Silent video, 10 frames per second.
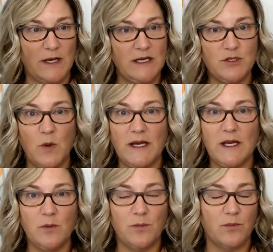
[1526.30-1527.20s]

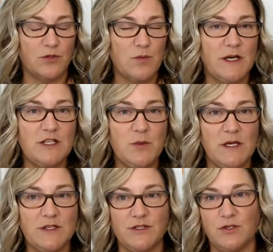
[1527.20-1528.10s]

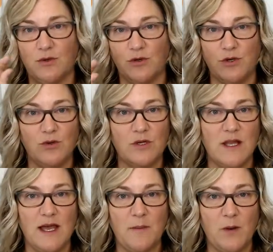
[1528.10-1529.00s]
2022, new
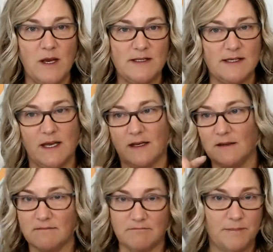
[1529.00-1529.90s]
client
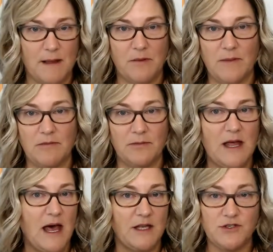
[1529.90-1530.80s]
pricing, blah, blah, blah,
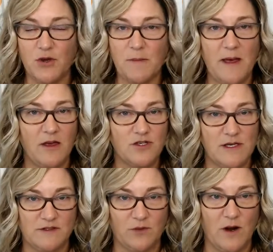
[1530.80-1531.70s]
blah, blah. And don't
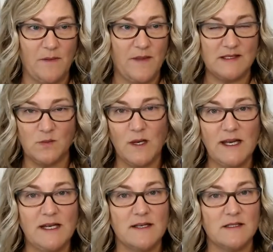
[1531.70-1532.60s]
apologize for it. That's
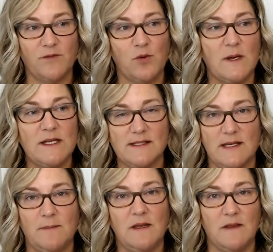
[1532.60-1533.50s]
what it is. If you want to
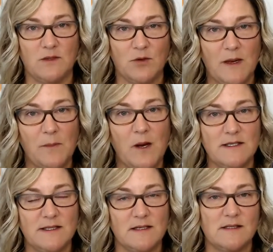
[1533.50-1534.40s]
see me, these are my
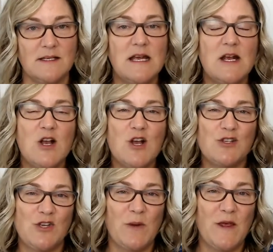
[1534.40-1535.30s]
prices.
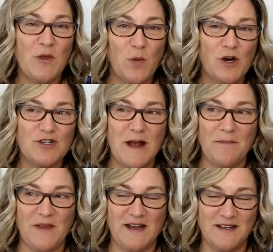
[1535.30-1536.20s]
So in the
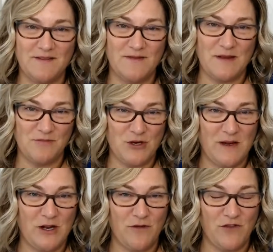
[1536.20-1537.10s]
workshop that I am
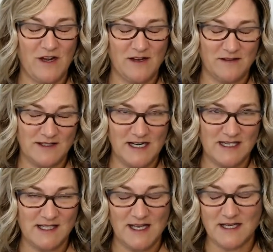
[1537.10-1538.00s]
doing
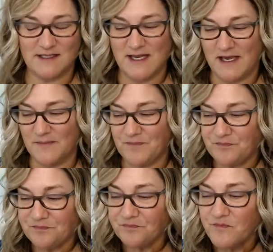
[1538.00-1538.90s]
today's the last
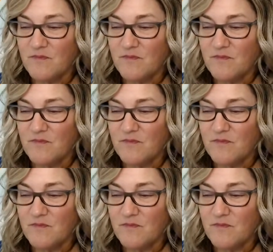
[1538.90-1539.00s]
day,